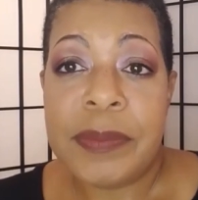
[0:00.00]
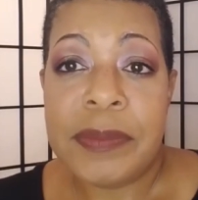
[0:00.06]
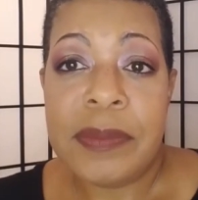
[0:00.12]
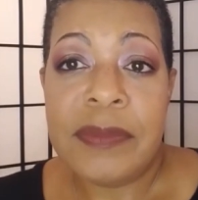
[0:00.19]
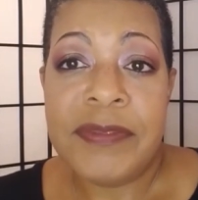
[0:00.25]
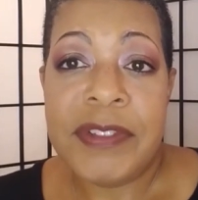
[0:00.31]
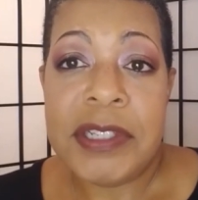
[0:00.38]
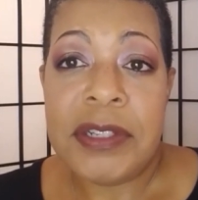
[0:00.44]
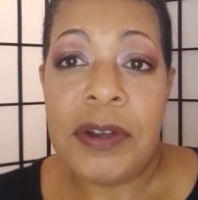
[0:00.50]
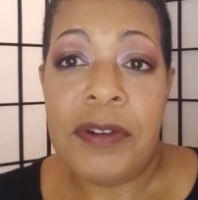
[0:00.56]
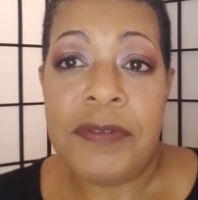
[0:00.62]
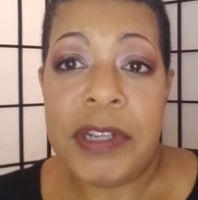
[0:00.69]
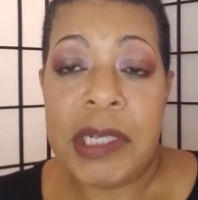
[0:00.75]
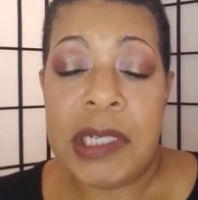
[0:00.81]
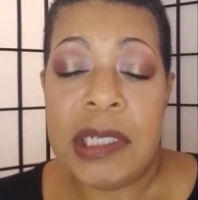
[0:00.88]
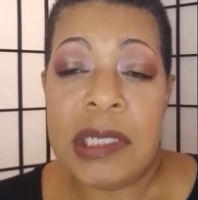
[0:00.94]

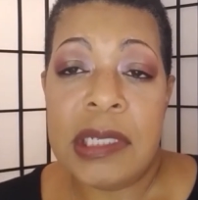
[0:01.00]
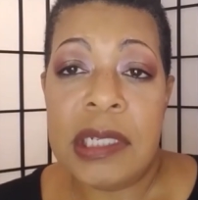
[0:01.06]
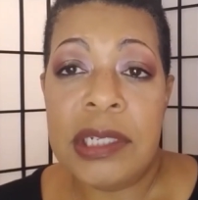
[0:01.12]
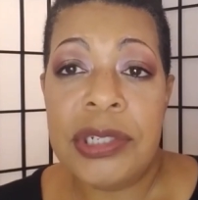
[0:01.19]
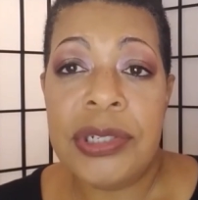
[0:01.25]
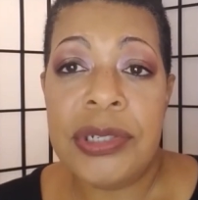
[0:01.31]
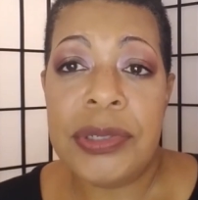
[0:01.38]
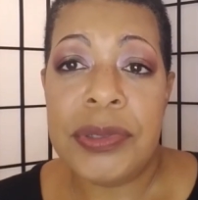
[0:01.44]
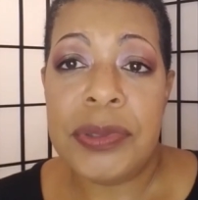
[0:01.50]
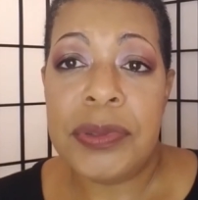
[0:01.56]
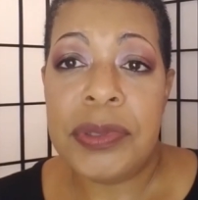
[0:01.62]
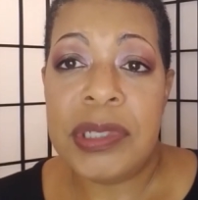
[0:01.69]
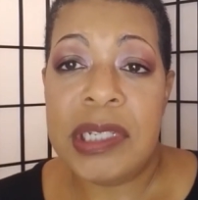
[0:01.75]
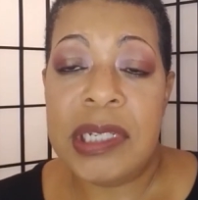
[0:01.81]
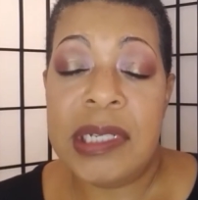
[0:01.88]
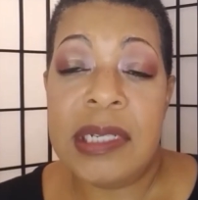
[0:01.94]
resolving these
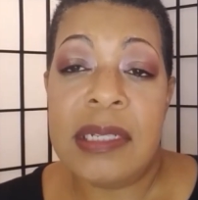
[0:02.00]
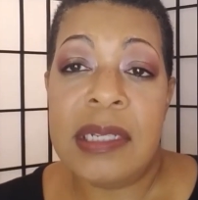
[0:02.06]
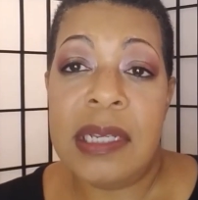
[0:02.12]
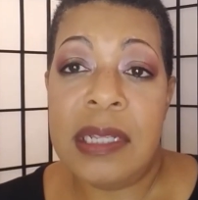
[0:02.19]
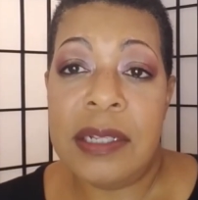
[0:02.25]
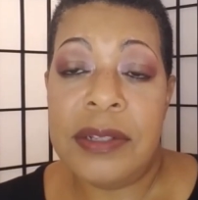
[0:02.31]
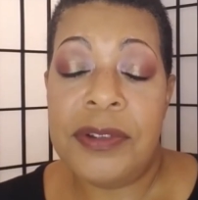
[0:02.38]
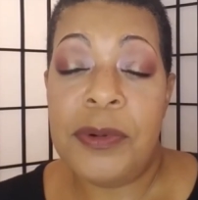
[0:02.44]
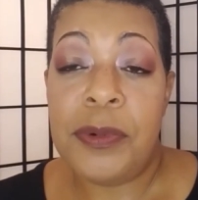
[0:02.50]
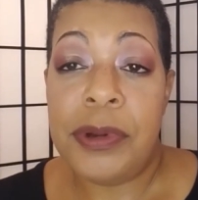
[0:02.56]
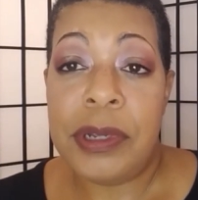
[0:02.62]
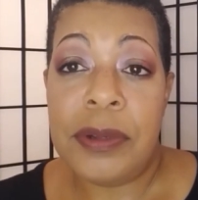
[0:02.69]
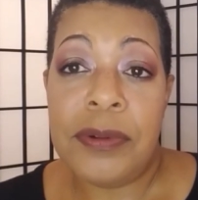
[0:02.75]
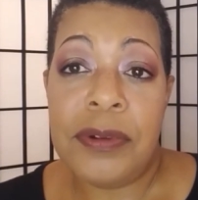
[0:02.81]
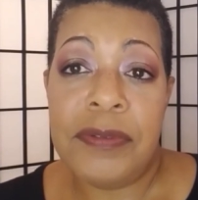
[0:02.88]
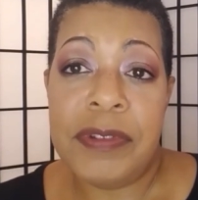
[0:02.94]
issues that they say that they're
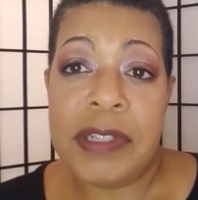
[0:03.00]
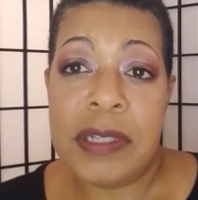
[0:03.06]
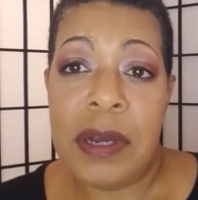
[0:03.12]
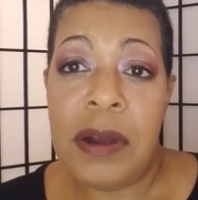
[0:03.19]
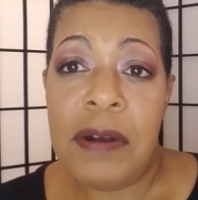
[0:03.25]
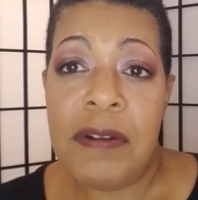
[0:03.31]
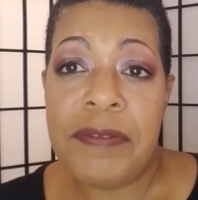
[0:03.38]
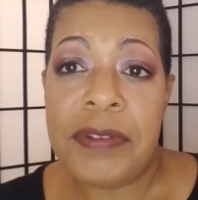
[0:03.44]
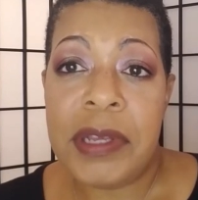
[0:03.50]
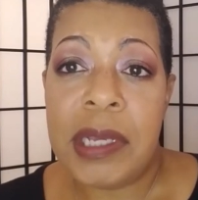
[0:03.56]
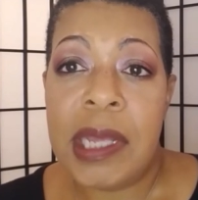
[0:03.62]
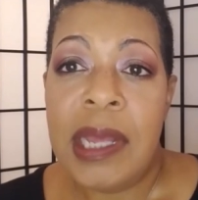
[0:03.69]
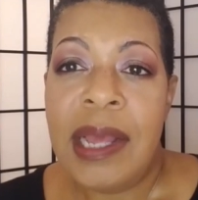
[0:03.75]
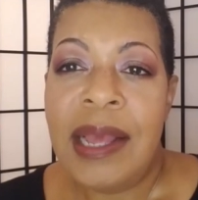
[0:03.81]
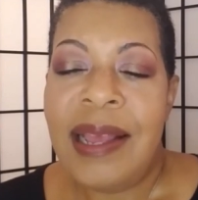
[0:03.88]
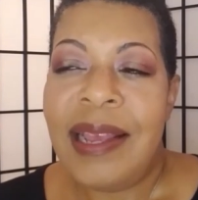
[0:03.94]
working on resolving?
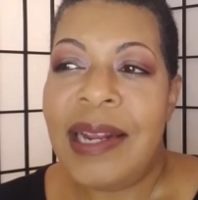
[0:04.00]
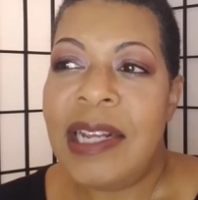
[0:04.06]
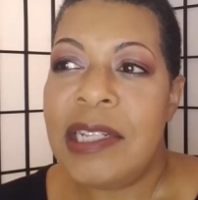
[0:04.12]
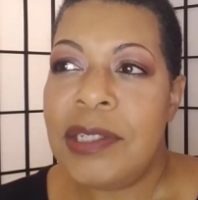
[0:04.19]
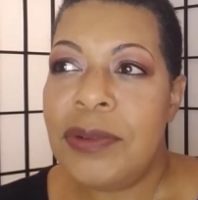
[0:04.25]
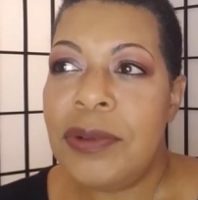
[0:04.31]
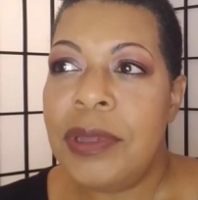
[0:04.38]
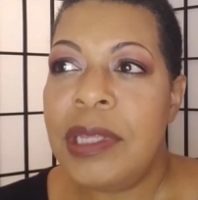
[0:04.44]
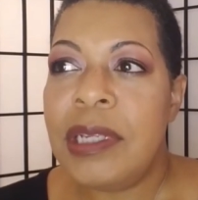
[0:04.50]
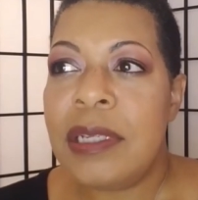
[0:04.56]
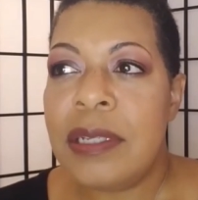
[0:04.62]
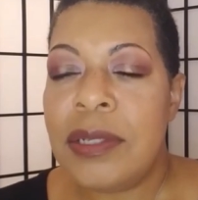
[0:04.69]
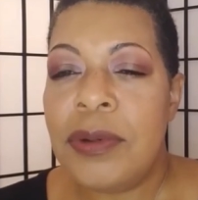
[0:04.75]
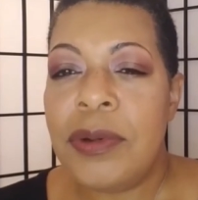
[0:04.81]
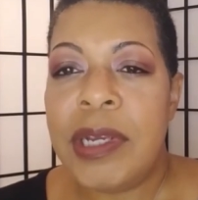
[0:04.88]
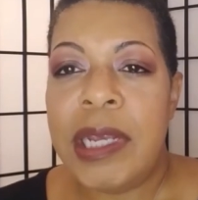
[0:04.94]
And I do think
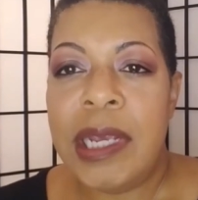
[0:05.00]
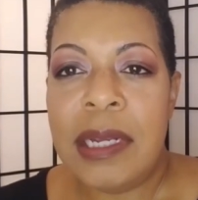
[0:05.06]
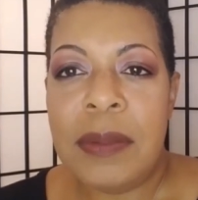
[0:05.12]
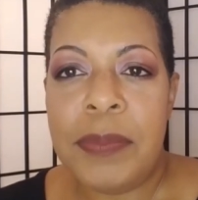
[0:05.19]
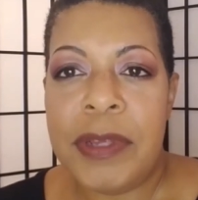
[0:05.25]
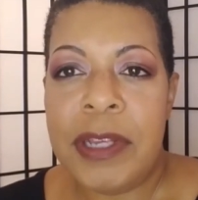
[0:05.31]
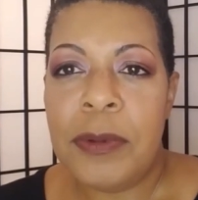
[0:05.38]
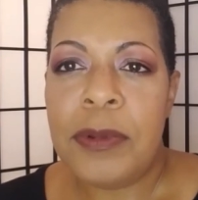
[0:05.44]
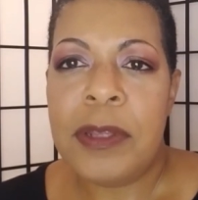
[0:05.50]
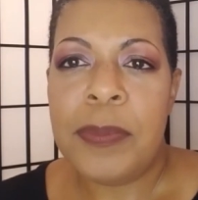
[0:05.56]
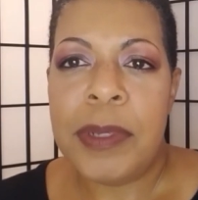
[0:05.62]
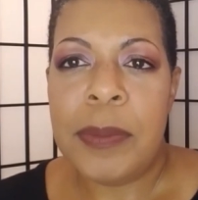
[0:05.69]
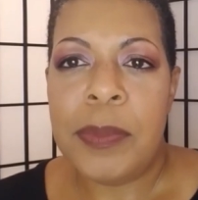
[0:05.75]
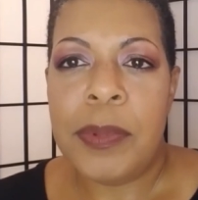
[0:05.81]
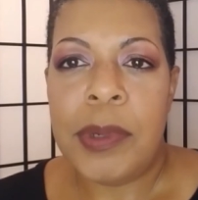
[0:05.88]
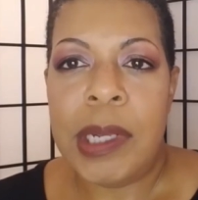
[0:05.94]
it's okay to be with
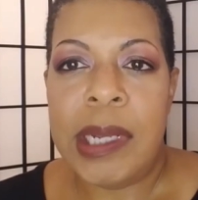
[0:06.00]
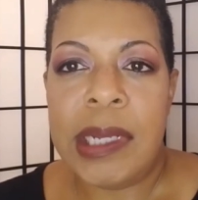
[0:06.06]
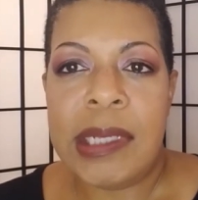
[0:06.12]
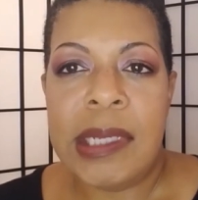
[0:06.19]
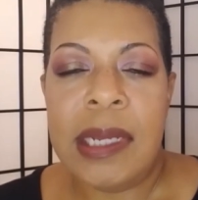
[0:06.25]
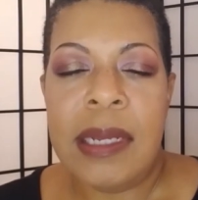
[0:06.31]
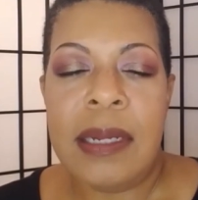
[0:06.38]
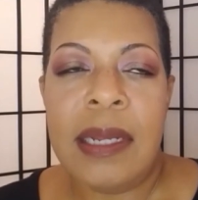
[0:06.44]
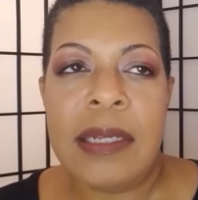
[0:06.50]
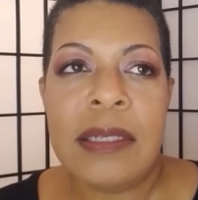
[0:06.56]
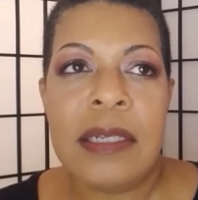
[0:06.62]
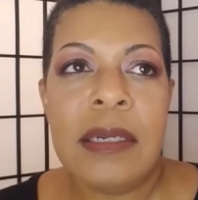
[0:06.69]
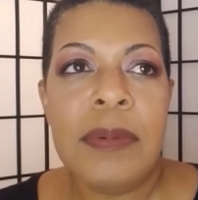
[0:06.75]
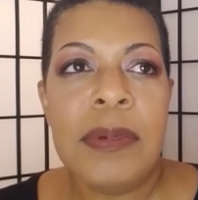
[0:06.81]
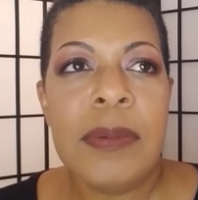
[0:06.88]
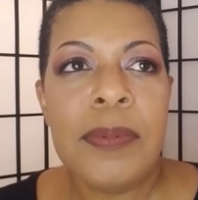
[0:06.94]
people like that. I
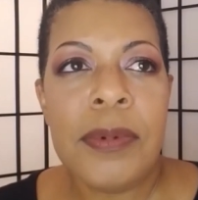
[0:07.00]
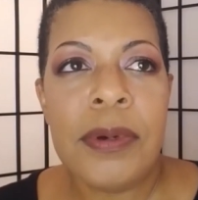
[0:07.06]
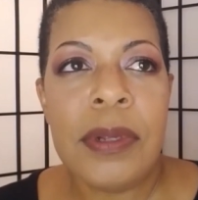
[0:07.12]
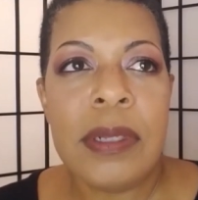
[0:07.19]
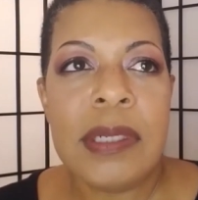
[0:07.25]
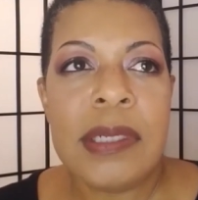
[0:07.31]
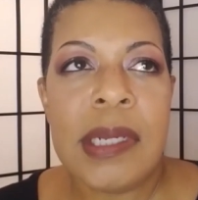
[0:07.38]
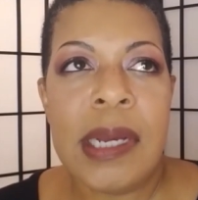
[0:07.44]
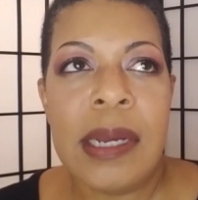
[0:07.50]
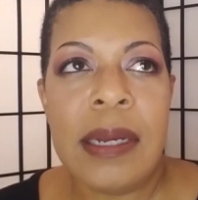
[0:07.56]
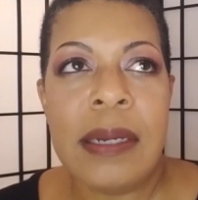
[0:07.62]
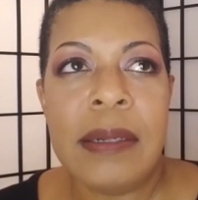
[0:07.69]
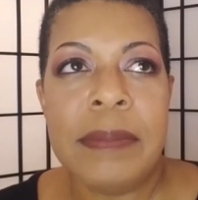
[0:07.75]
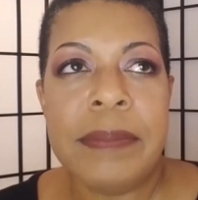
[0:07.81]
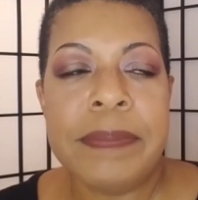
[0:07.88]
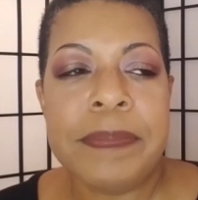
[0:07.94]
tell people all the
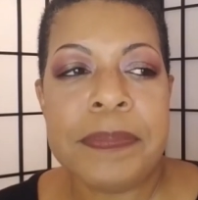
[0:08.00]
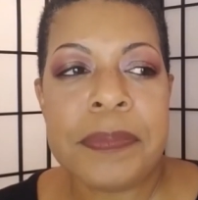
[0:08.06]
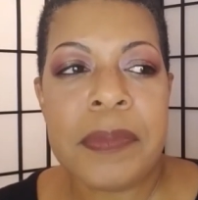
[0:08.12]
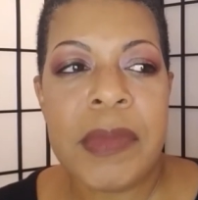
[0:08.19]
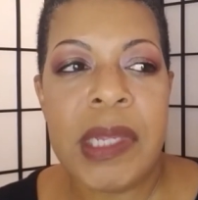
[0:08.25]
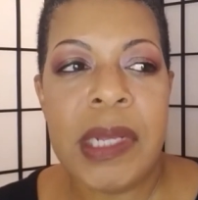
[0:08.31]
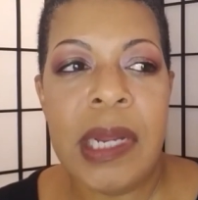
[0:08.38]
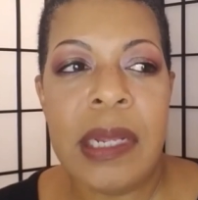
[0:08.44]
time that I